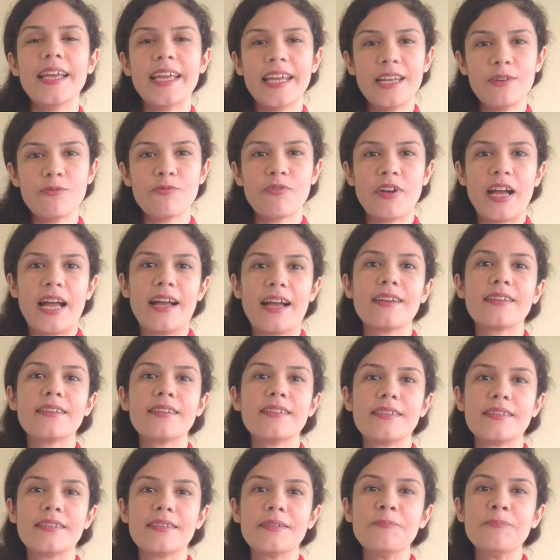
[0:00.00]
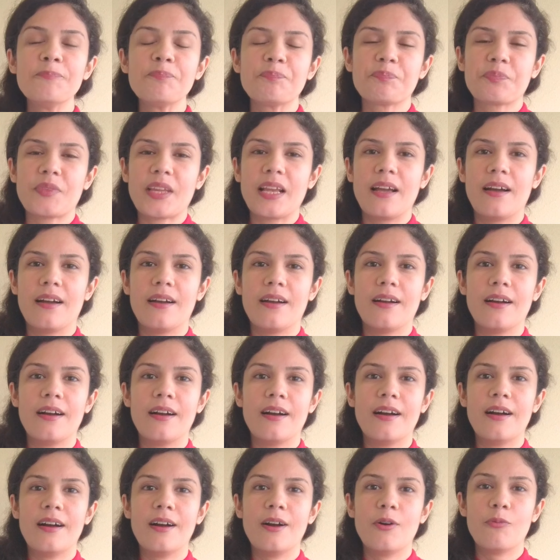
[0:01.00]
In fact,
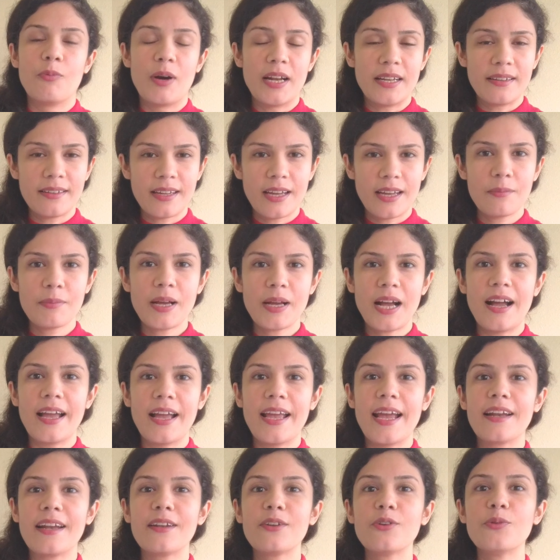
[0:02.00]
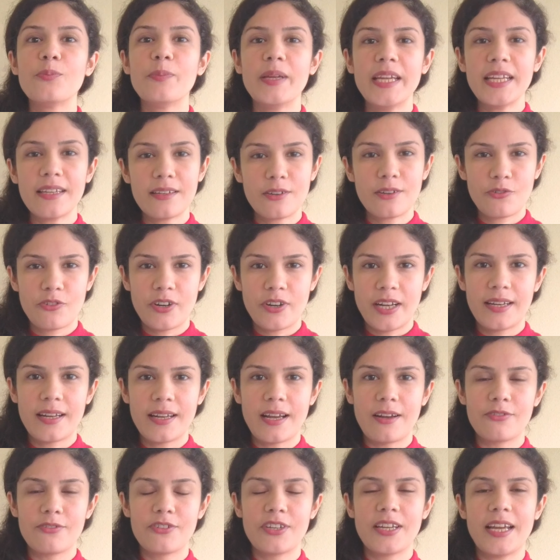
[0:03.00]
one time I had to meet a friend
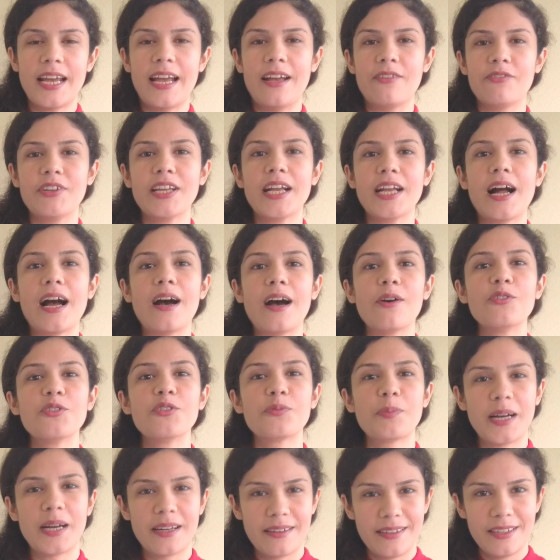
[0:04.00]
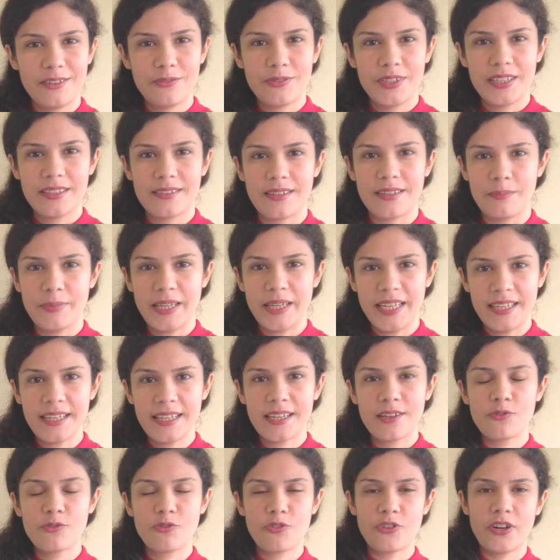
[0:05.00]
after having a house party with some
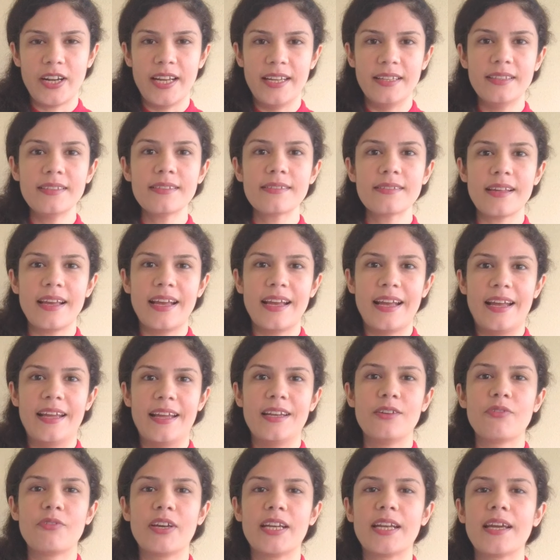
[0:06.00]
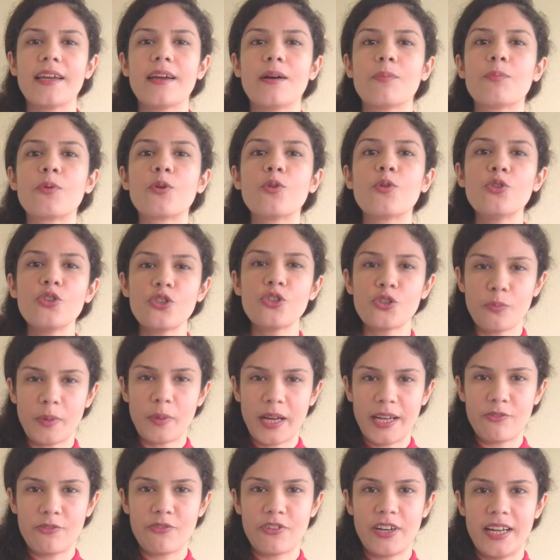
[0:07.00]
Indian friends, and when I approached
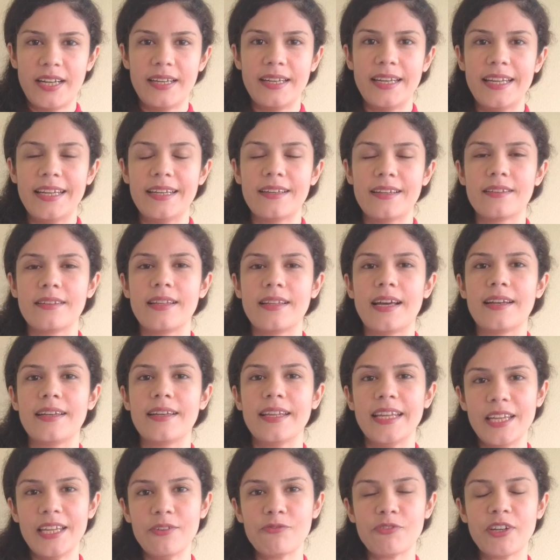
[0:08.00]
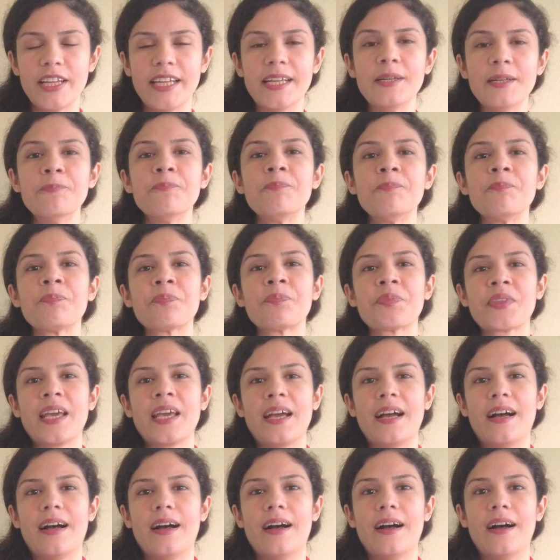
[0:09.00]
my friend later that evening,
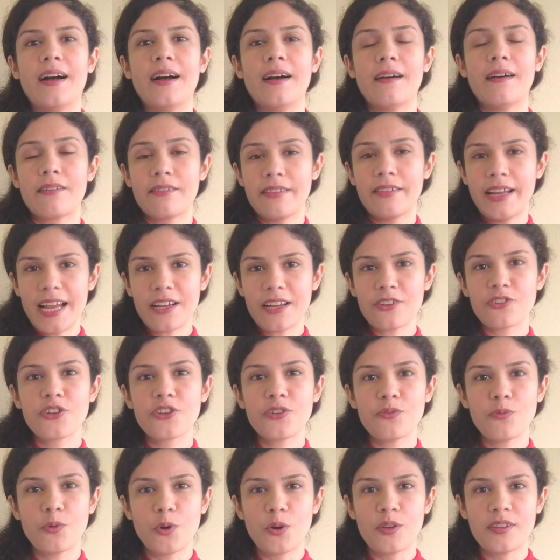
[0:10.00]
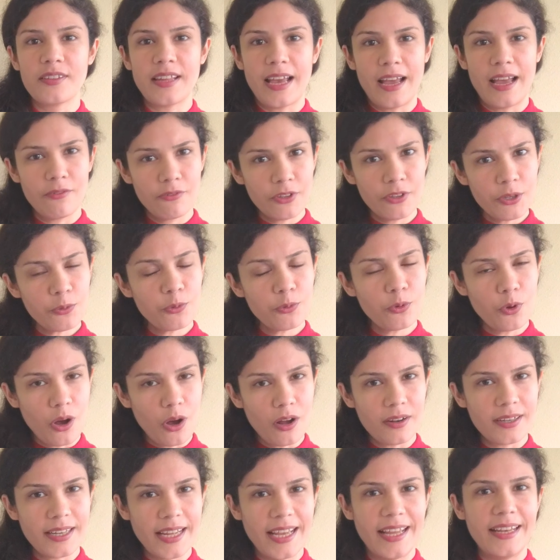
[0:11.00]
her reaction was, "Have you
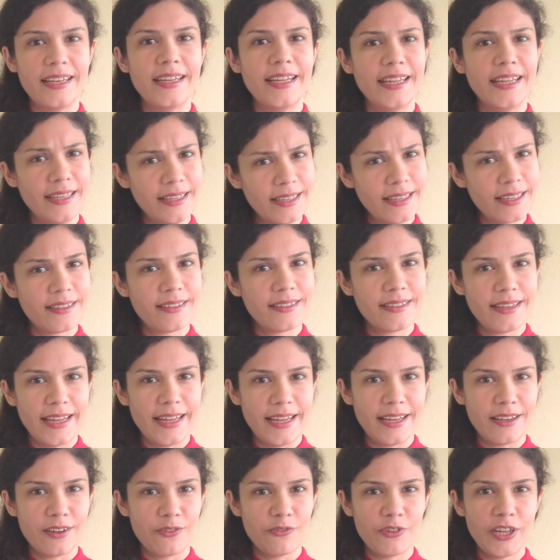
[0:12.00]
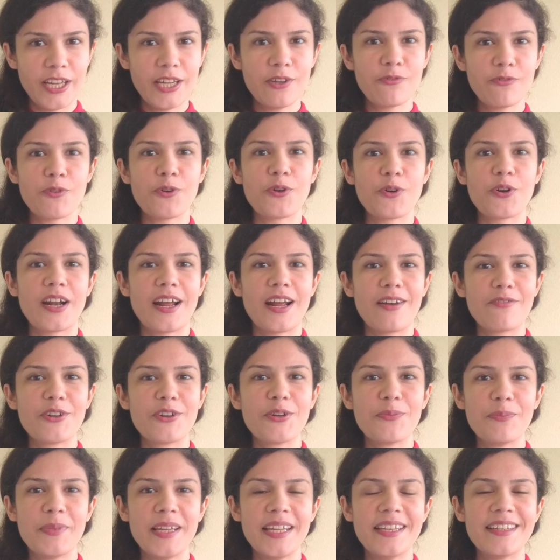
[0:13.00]
got an Indian takeaway for
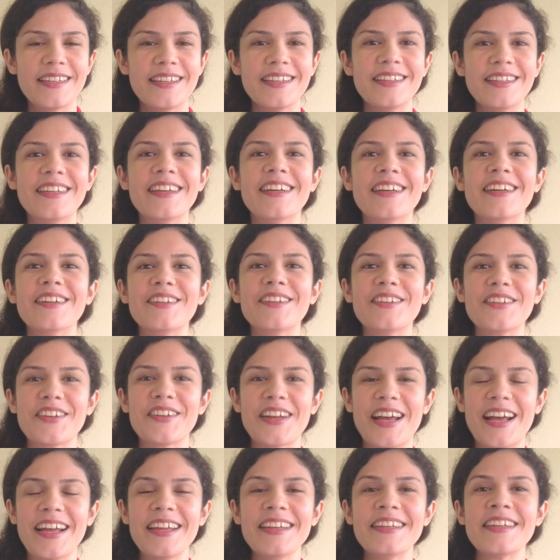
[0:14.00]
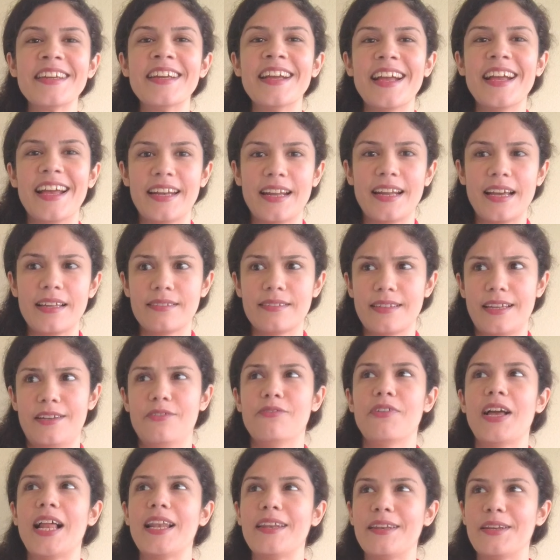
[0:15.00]
our meeting tonight?" And I
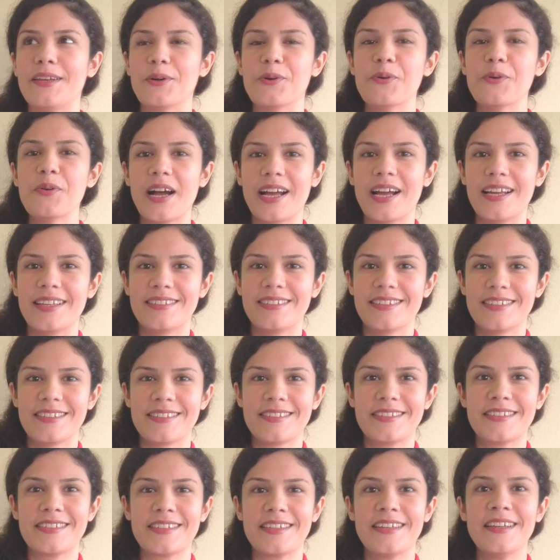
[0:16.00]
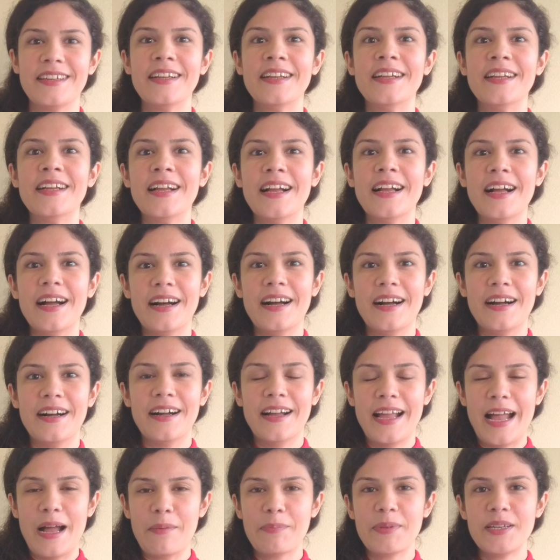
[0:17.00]
said, "Well, no, I just
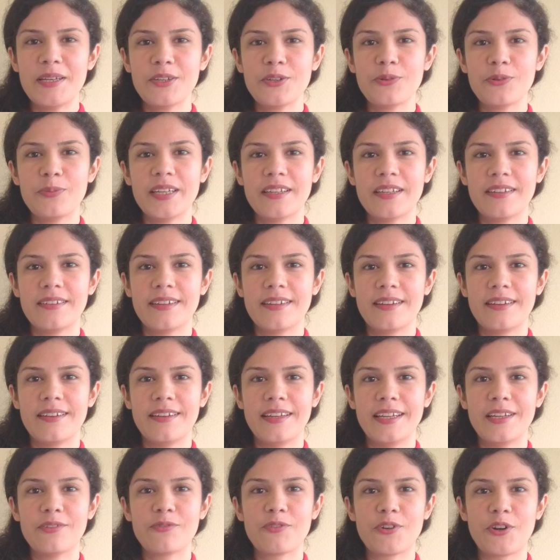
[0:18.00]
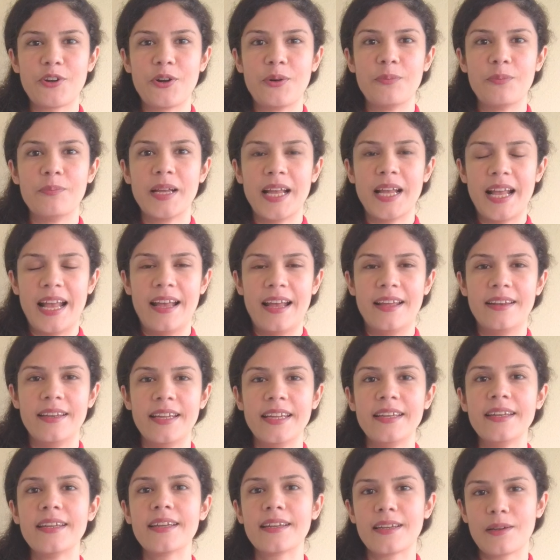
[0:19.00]
happened to be returning from an
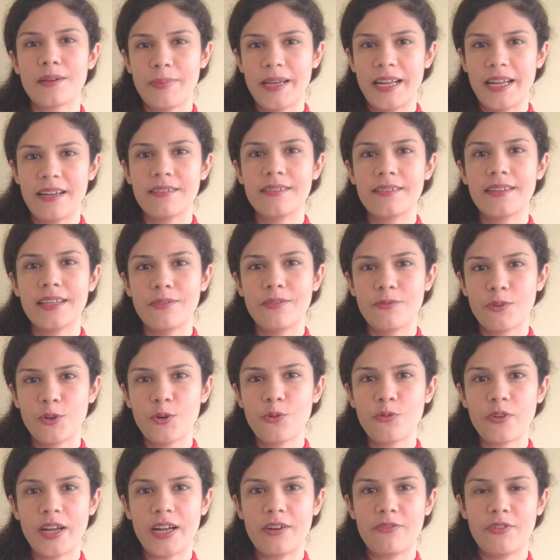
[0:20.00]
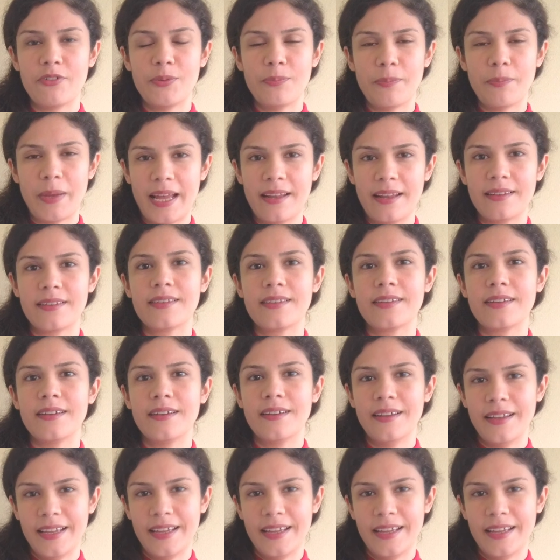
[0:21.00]
Indian aperitivo where we met,